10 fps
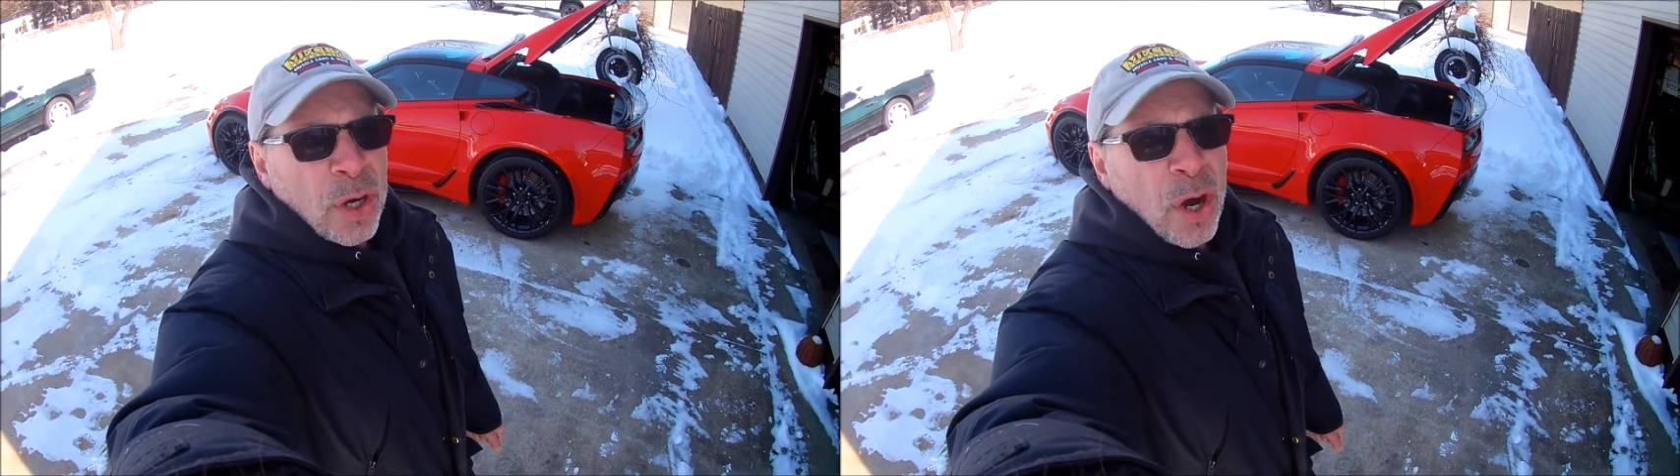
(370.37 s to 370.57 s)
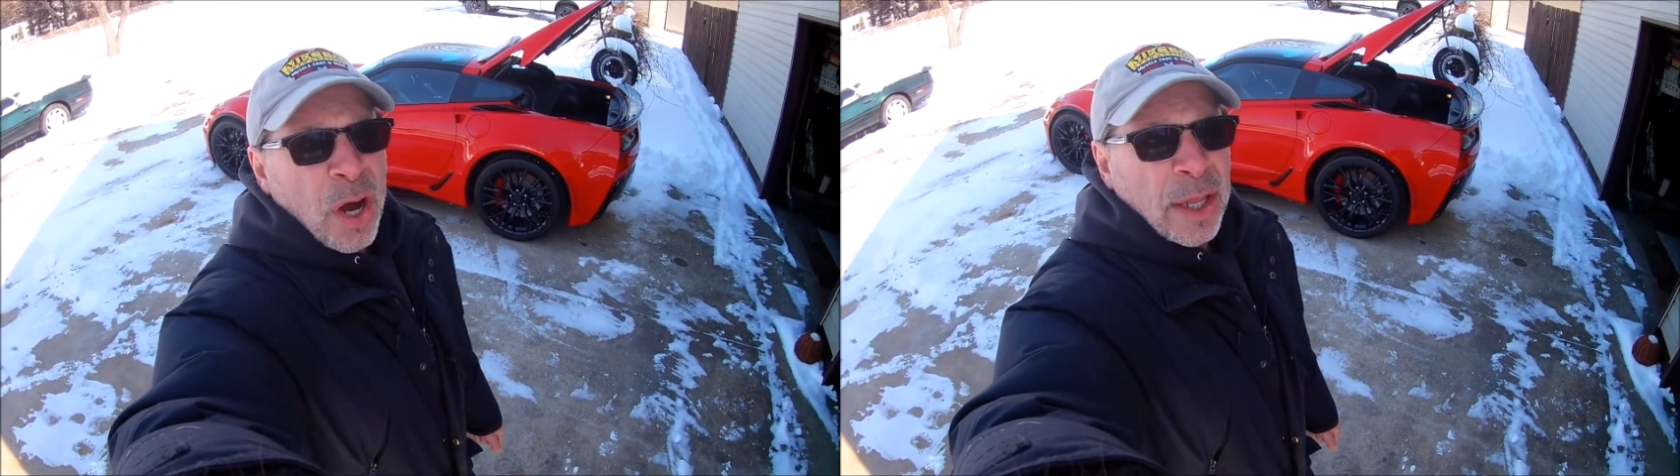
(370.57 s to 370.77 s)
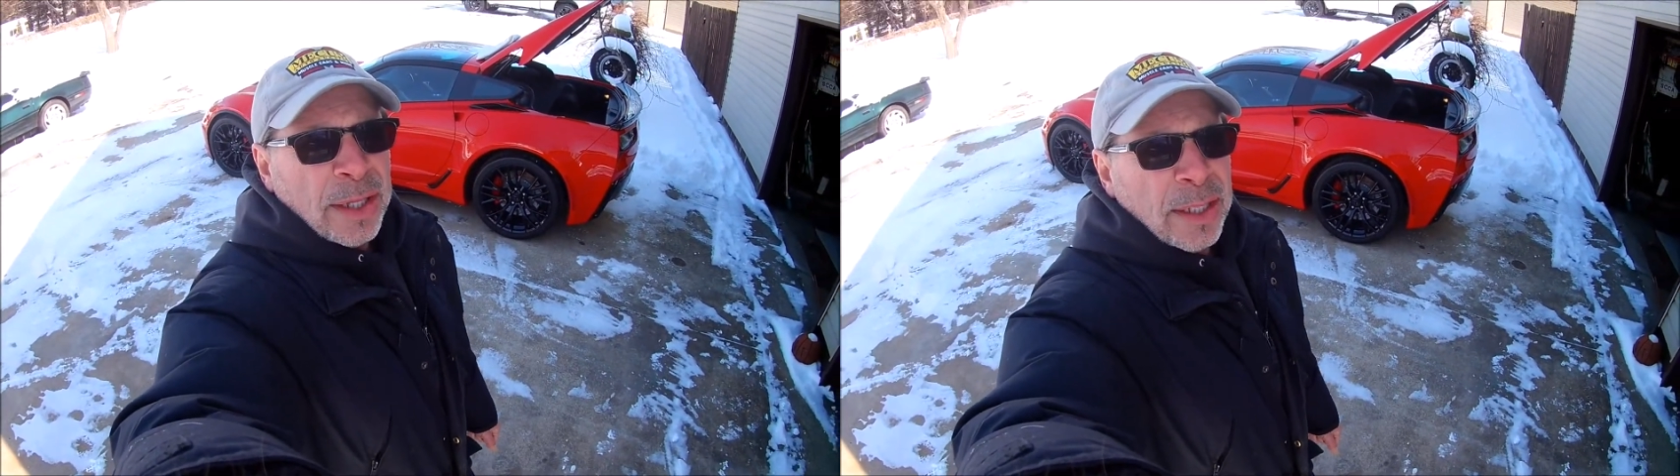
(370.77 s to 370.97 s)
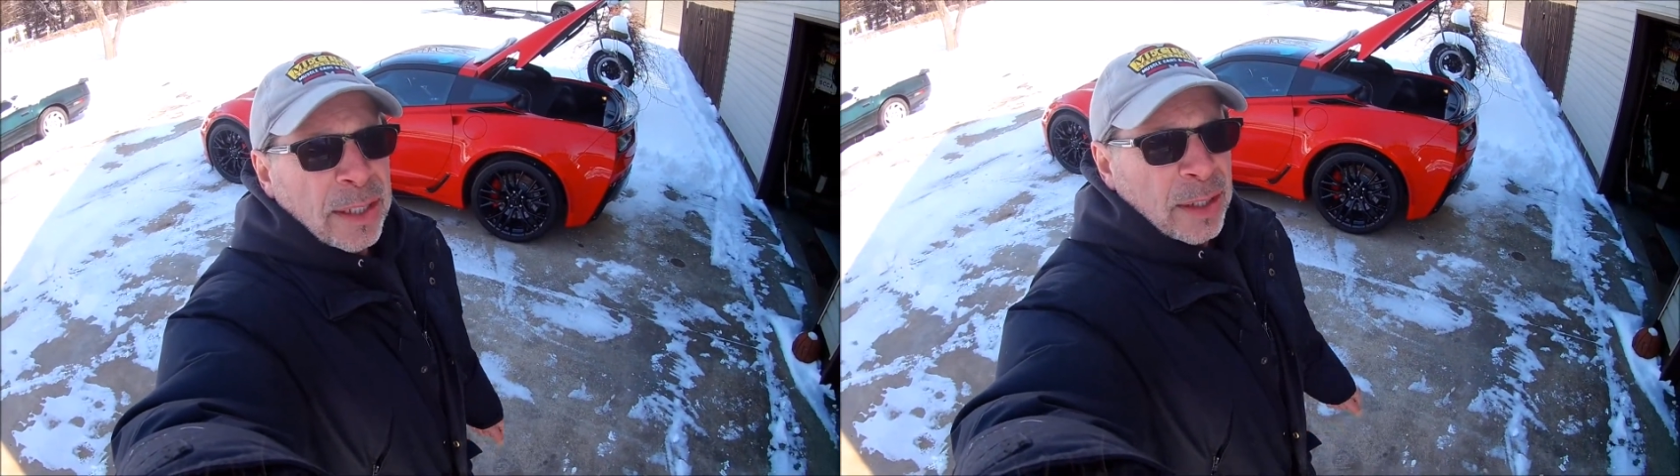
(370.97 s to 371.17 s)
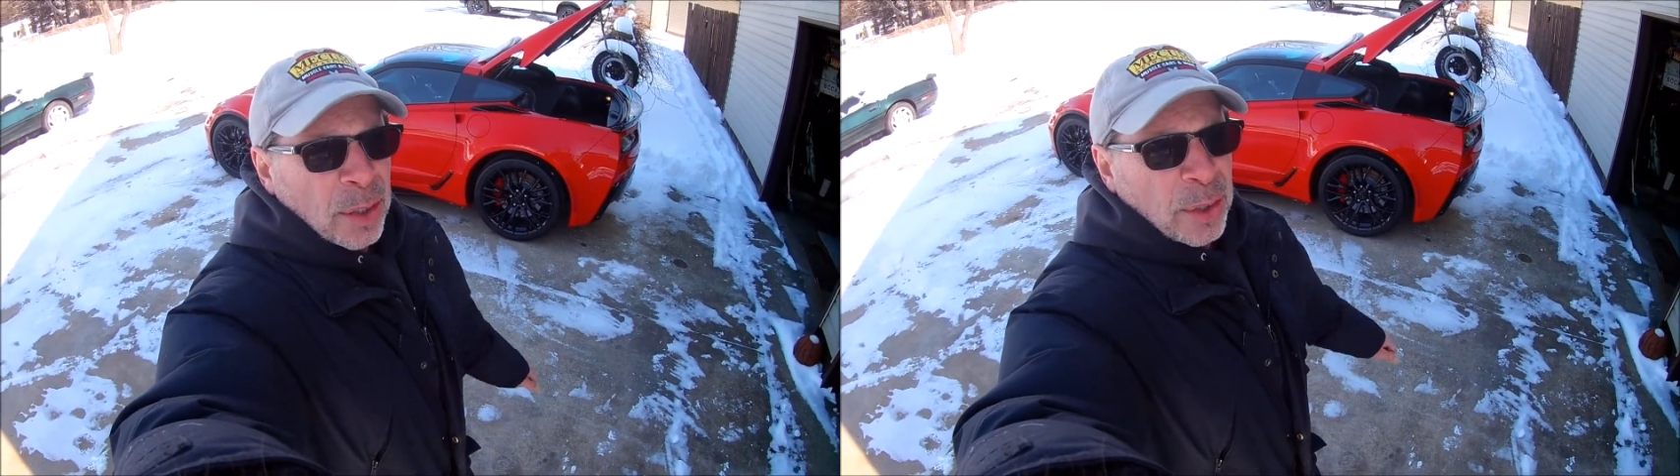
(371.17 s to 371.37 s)
on
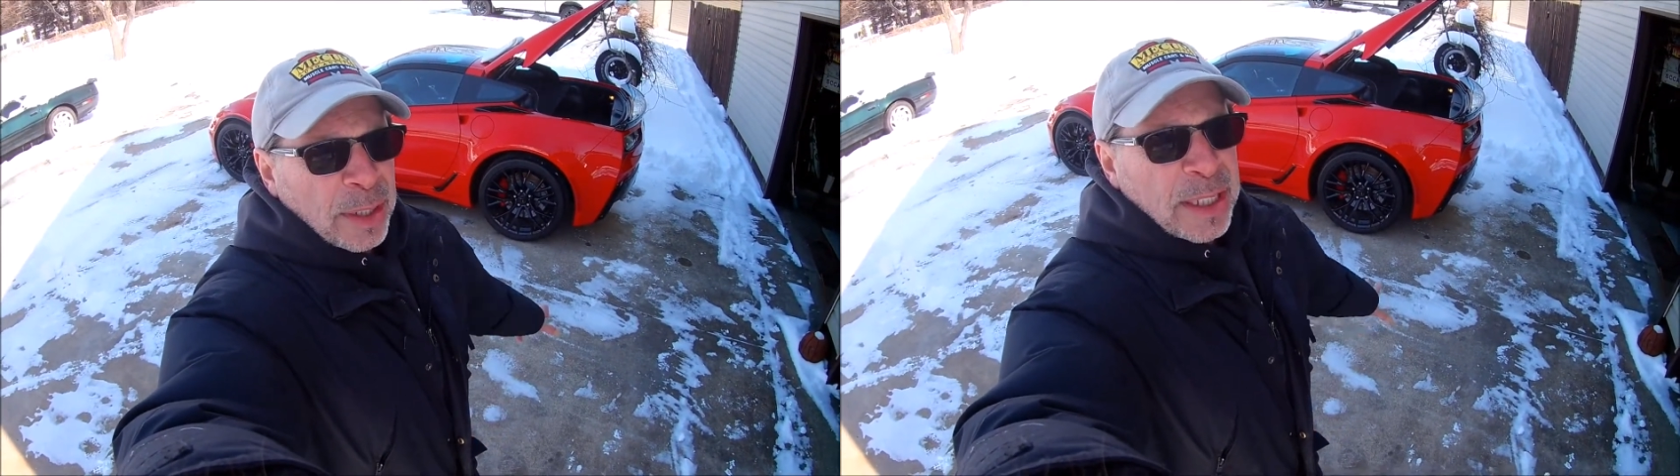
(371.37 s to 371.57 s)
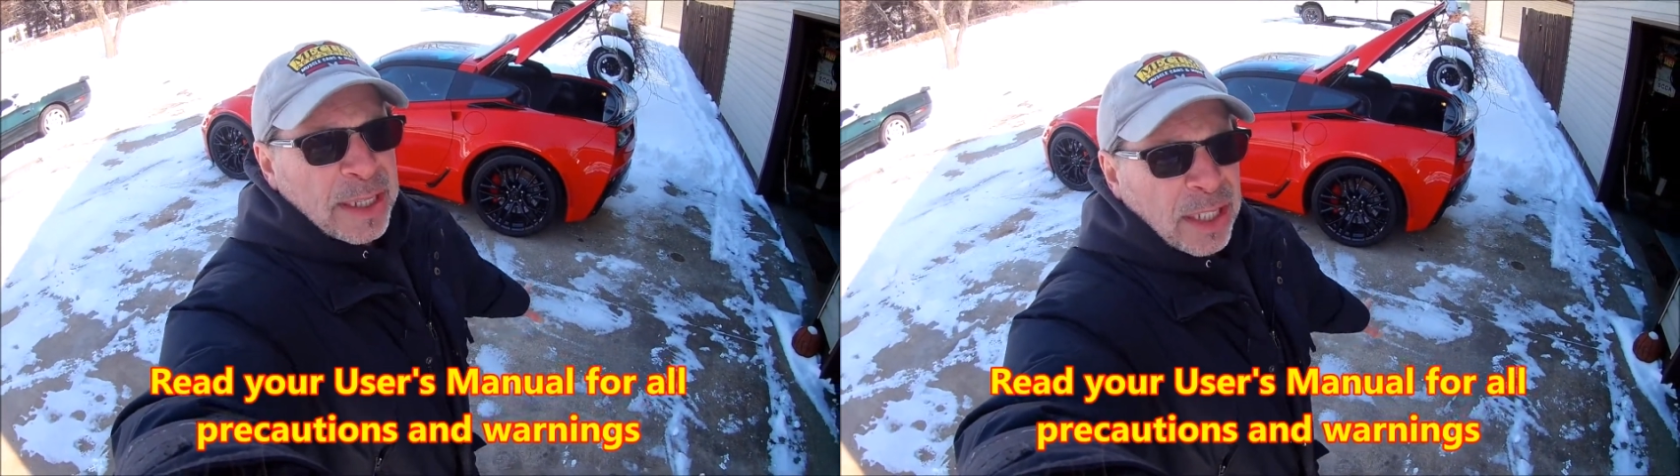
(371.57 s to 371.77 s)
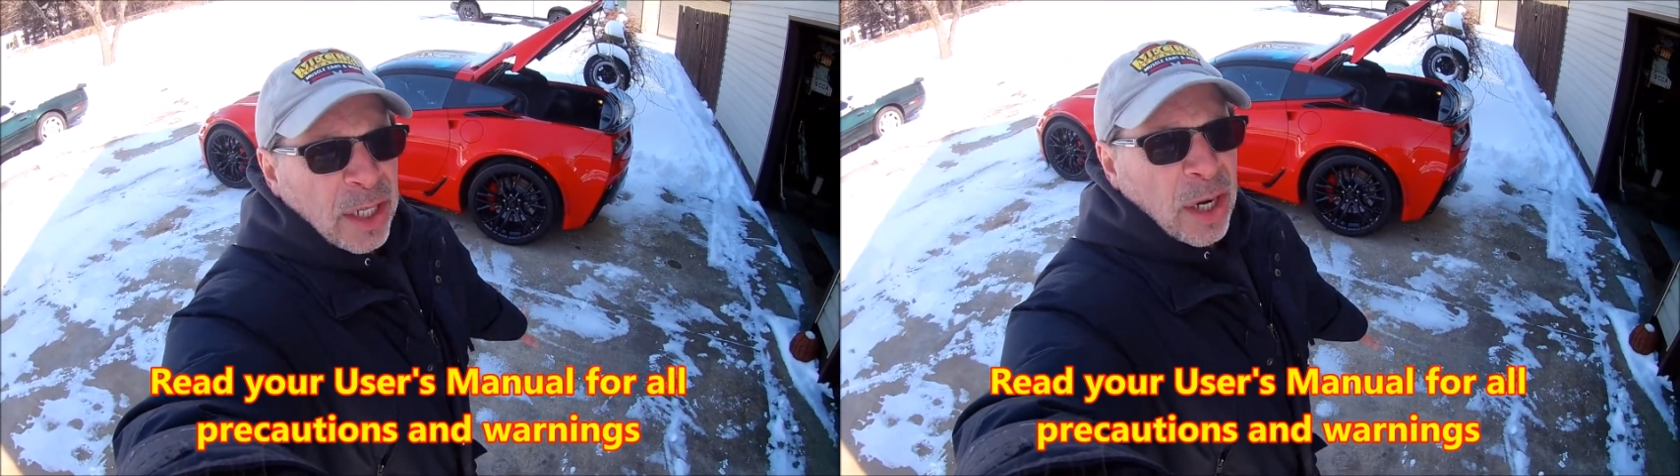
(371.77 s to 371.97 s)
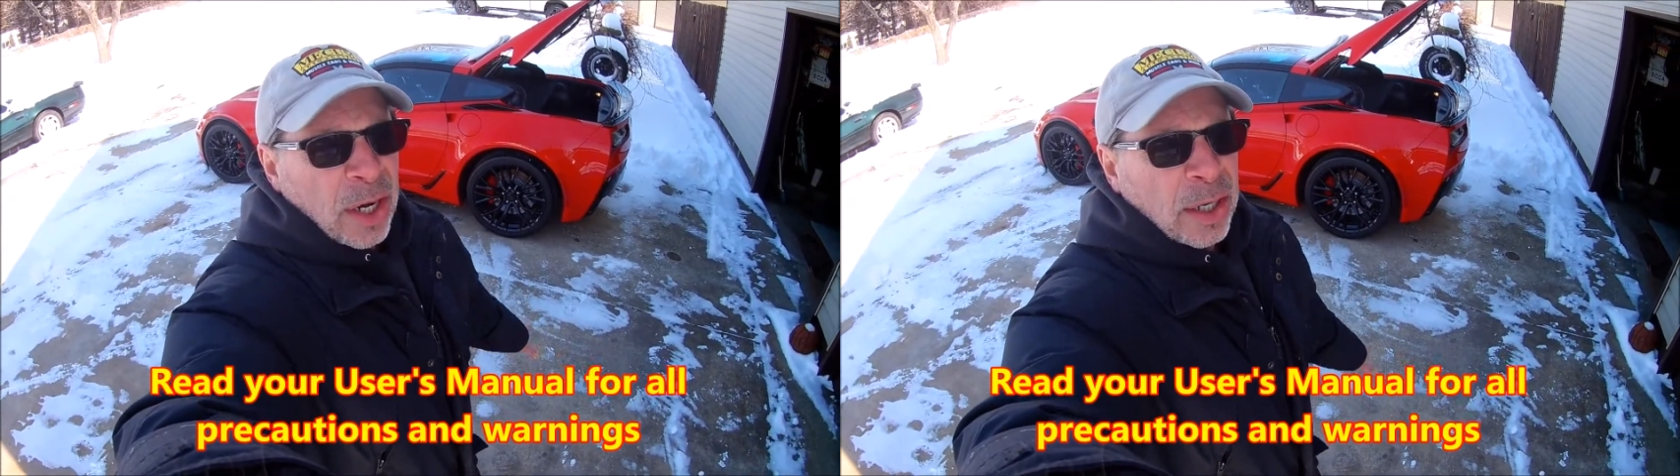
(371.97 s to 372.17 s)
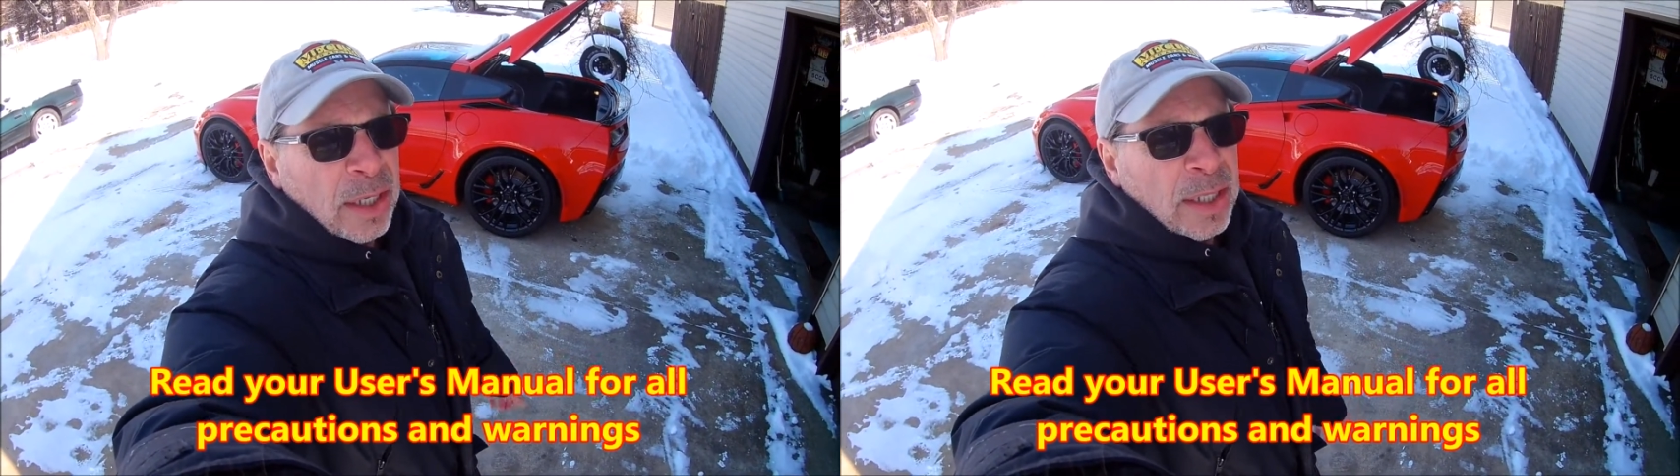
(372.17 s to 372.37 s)
or in the car.